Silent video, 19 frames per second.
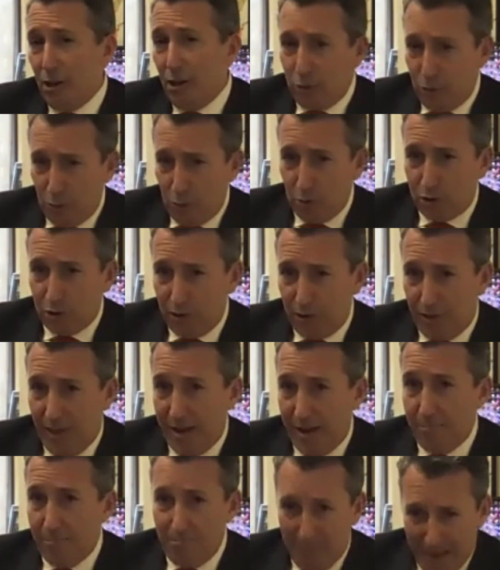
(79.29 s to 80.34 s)
You should
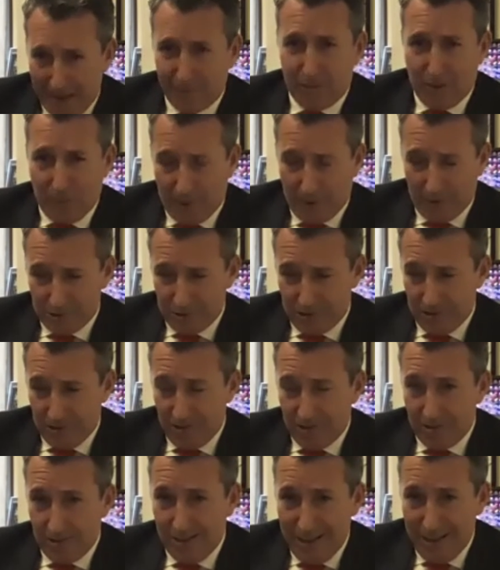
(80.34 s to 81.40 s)
then meet the person
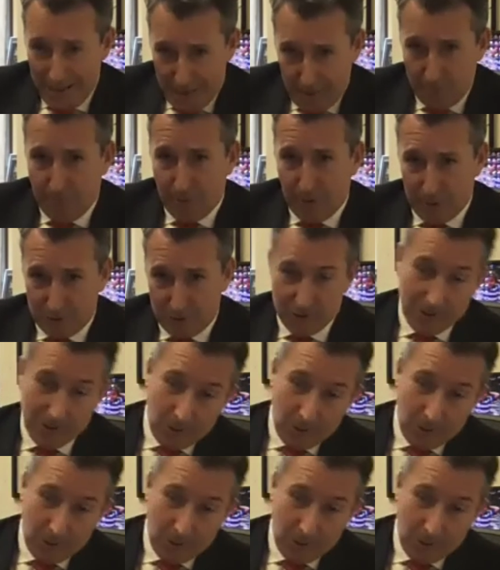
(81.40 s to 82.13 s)
in person,